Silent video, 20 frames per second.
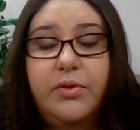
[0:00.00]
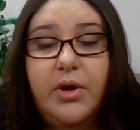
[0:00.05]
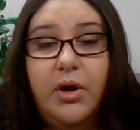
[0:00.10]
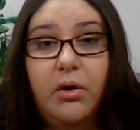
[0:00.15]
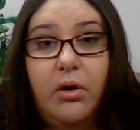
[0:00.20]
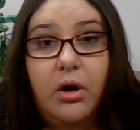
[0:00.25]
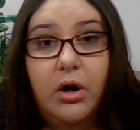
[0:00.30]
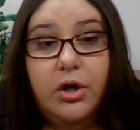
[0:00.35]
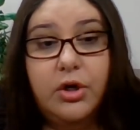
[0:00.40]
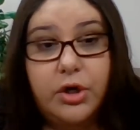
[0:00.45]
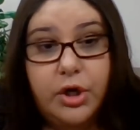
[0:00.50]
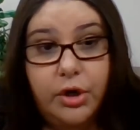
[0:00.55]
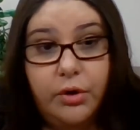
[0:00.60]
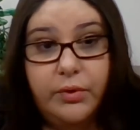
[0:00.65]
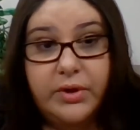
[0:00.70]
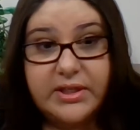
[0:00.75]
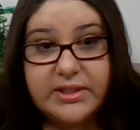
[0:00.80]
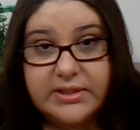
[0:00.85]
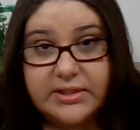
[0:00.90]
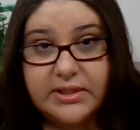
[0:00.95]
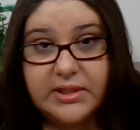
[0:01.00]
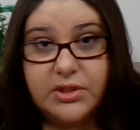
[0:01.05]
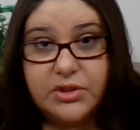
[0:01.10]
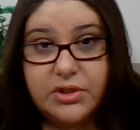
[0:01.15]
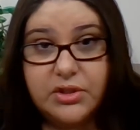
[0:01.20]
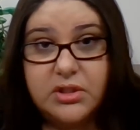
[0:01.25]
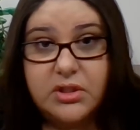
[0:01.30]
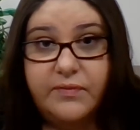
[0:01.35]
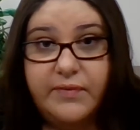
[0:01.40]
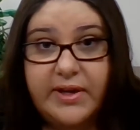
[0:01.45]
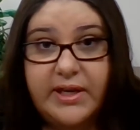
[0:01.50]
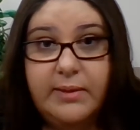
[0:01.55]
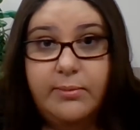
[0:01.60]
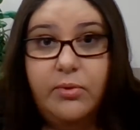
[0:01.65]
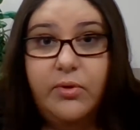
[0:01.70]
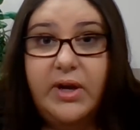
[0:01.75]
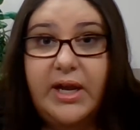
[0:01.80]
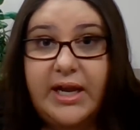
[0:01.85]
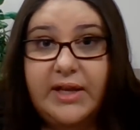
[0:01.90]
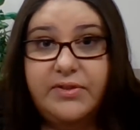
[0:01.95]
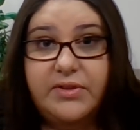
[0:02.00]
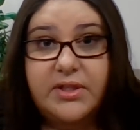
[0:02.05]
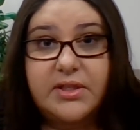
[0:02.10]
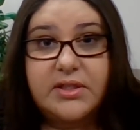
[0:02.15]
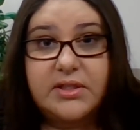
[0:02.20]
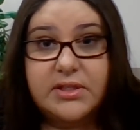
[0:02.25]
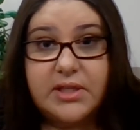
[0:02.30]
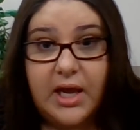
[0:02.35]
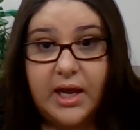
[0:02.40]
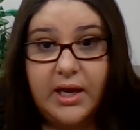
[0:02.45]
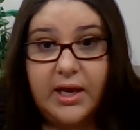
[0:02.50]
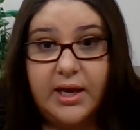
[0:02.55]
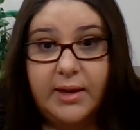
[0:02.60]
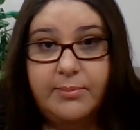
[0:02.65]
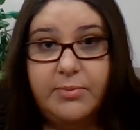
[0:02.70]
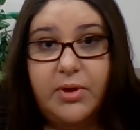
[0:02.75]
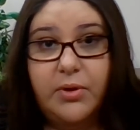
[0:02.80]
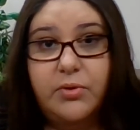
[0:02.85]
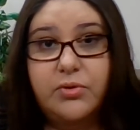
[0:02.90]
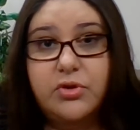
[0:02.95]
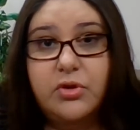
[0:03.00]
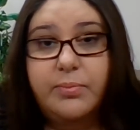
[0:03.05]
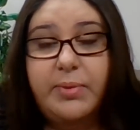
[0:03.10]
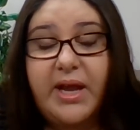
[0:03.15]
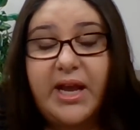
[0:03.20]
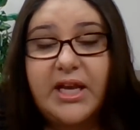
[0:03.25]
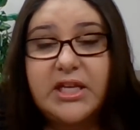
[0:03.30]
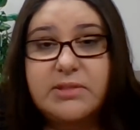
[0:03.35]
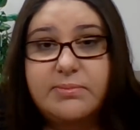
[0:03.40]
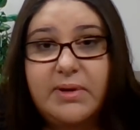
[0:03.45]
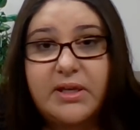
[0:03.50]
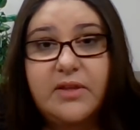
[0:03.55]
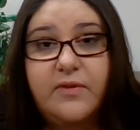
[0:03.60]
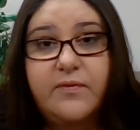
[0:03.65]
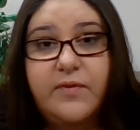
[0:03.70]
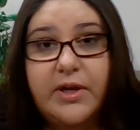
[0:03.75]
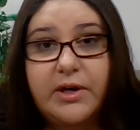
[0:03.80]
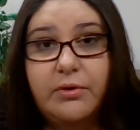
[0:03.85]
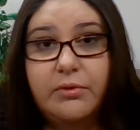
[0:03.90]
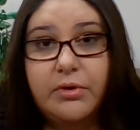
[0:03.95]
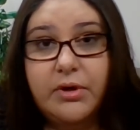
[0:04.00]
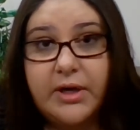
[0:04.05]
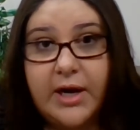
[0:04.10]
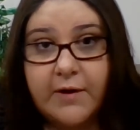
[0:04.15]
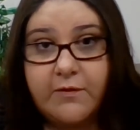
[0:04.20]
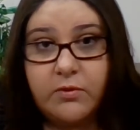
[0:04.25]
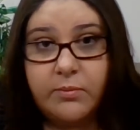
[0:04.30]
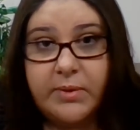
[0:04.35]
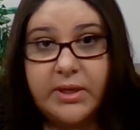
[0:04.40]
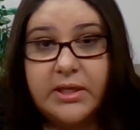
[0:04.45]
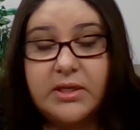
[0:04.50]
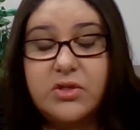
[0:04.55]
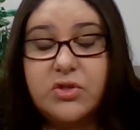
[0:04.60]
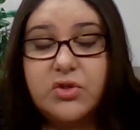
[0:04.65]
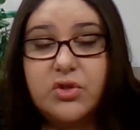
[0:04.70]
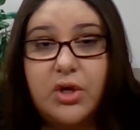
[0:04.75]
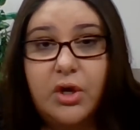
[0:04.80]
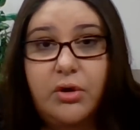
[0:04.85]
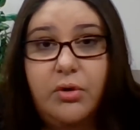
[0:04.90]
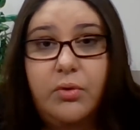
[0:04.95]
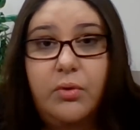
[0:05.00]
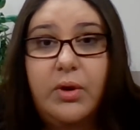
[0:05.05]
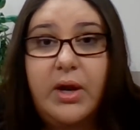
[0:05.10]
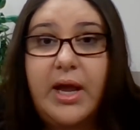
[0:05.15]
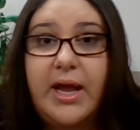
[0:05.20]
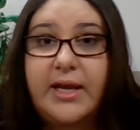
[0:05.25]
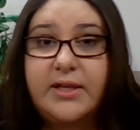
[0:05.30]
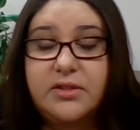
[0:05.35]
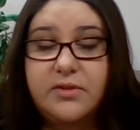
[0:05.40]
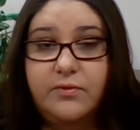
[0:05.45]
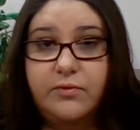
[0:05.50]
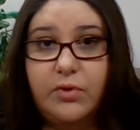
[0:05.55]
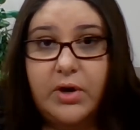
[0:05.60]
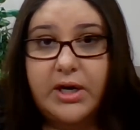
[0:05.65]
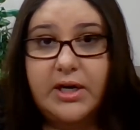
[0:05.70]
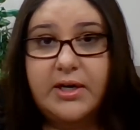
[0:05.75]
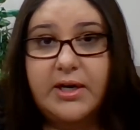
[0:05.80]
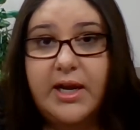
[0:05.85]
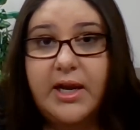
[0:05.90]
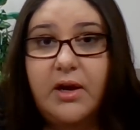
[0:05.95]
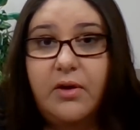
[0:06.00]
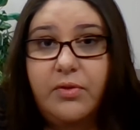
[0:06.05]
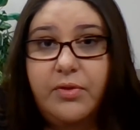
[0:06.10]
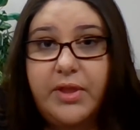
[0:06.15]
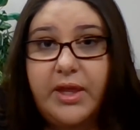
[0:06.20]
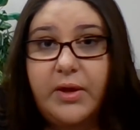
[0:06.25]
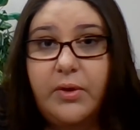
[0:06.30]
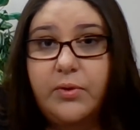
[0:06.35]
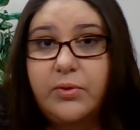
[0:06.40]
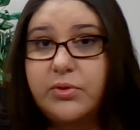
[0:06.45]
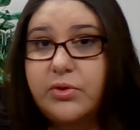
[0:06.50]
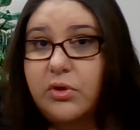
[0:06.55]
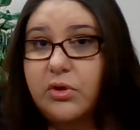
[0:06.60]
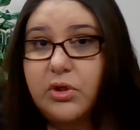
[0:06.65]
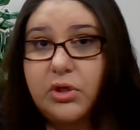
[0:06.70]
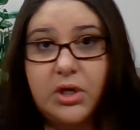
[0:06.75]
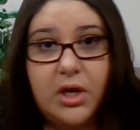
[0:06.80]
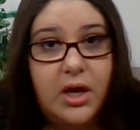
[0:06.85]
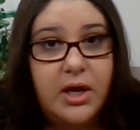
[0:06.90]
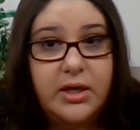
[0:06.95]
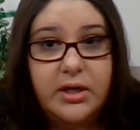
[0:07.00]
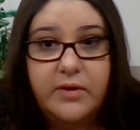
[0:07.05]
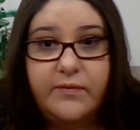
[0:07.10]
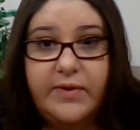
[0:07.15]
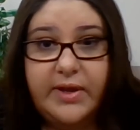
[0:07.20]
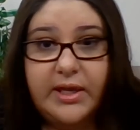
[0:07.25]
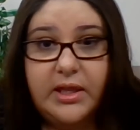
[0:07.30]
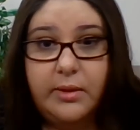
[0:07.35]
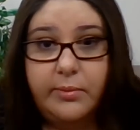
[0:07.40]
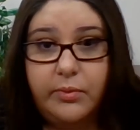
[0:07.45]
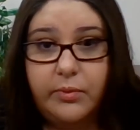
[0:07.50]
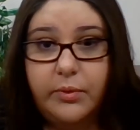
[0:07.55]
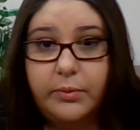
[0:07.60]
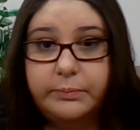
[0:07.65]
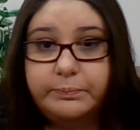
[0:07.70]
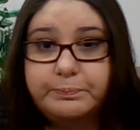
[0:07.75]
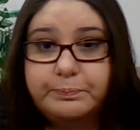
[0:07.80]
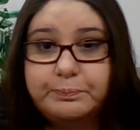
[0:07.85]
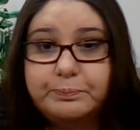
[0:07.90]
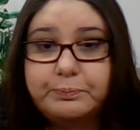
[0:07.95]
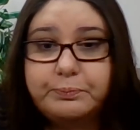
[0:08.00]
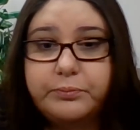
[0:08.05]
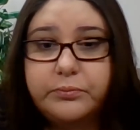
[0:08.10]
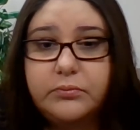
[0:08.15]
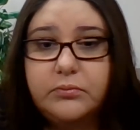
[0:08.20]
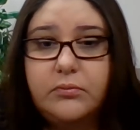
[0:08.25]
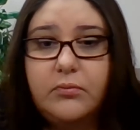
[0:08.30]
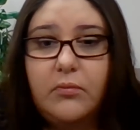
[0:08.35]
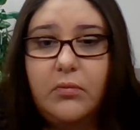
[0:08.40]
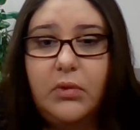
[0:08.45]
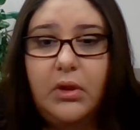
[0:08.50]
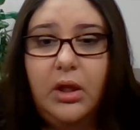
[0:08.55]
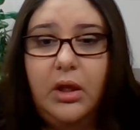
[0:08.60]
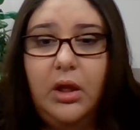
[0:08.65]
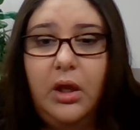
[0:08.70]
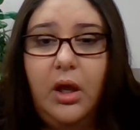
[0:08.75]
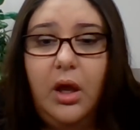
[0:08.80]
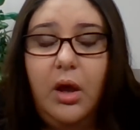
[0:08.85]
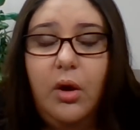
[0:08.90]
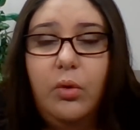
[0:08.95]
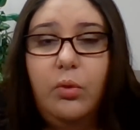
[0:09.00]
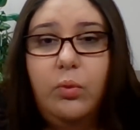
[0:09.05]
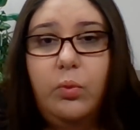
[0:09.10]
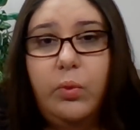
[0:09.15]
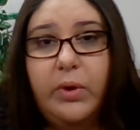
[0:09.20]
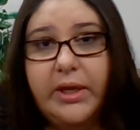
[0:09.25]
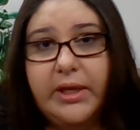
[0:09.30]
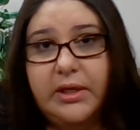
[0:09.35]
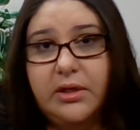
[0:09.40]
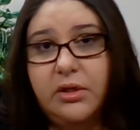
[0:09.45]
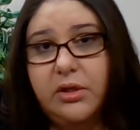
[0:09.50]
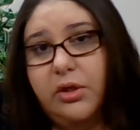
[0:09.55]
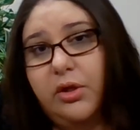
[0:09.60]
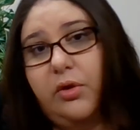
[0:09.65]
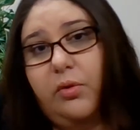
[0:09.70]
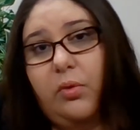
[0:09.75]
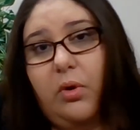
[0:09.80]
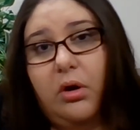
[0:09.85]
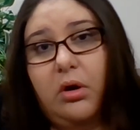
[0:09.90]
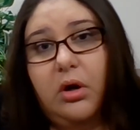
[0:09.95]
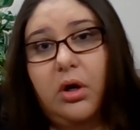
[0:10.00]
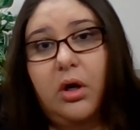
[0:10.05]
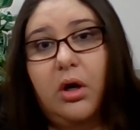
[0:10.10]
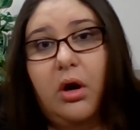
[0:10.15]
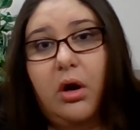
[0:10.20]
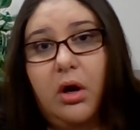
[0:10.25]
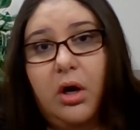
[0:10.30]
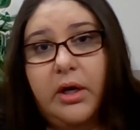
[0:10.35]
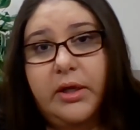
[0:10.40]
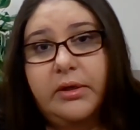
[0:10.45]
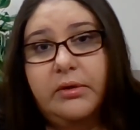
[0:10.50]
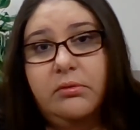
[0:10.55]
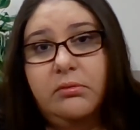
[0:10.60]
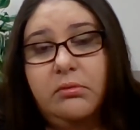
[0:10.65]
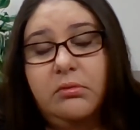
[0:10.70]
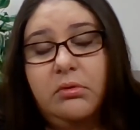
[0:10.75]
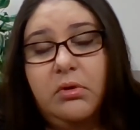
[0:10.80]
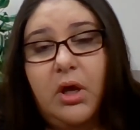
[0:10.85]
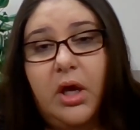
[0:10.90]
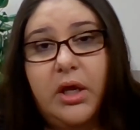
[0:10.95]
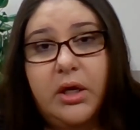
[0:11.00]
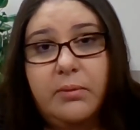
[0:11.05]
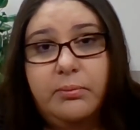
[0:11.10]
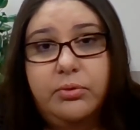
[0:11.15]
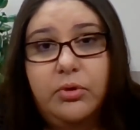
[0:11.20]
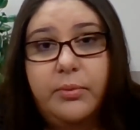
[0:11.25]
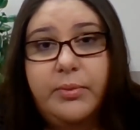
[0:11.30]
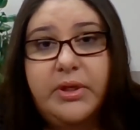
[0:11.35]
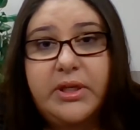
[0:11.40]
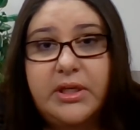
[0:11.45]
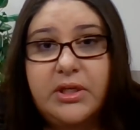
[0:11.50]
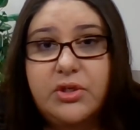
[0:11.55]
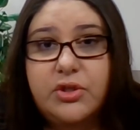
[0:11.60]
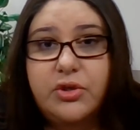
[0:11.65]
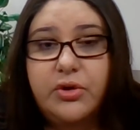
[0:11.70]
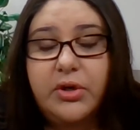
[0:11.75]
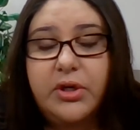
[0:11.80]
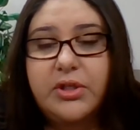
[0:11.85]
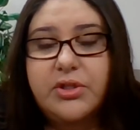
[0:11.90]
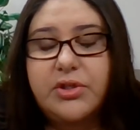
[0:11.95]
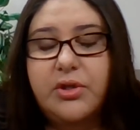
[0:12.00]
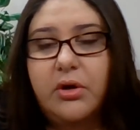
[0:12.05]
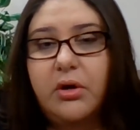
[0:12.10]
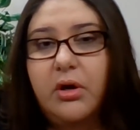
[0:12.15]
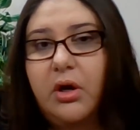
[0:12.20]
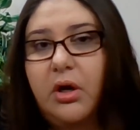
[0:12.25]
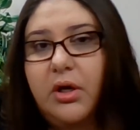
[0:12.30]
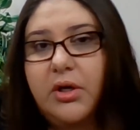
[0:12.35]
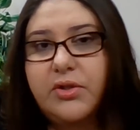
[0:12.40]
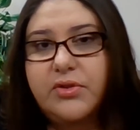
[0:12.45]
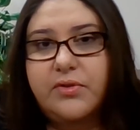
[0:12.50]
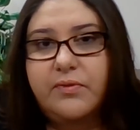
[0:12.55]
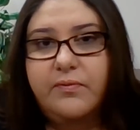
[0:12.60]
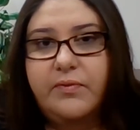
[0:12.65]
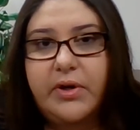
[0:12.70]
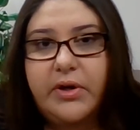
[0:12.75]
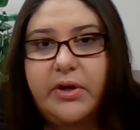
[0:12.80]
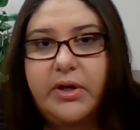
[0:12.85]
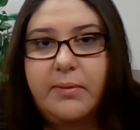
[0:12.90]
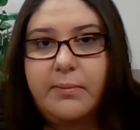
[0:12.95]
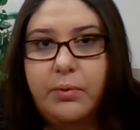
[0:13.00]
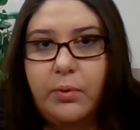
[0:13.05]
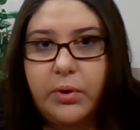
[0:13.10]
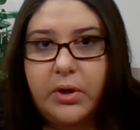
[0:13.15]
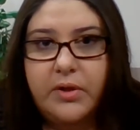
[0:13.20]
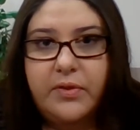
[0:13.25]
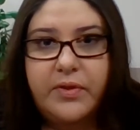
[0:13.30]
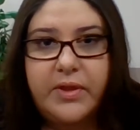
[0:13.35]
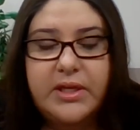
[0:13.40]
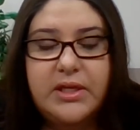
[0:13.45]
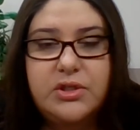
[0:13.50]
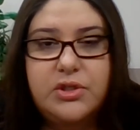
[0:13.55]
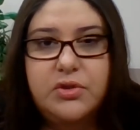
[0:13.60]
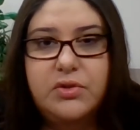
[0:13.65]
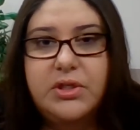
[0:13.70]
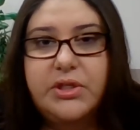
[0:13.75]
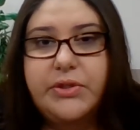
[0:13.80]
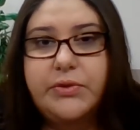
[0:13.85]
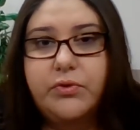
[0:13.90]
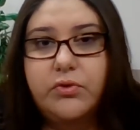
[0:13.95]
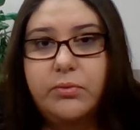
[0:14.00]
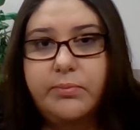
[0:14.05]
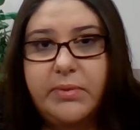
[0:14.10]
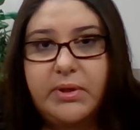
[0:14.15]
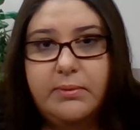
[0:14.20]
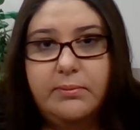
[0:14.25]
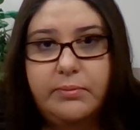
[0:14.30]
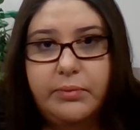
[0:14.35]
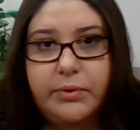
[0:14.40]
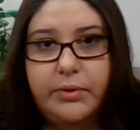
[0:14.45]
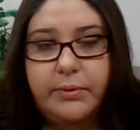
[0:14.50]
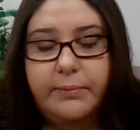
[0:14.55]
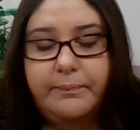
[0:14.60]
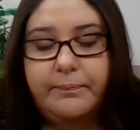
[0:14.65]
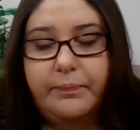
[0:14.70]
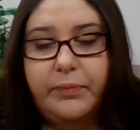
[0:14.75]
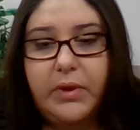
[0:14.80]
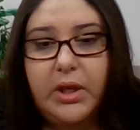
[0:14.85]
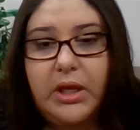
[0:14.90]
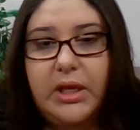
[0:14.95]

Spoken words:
There are no extensions available at this time. Those are passed by the federal government. So as of right now, those are not available. When you are on unemployment insurance, there are some very important things you need to remember.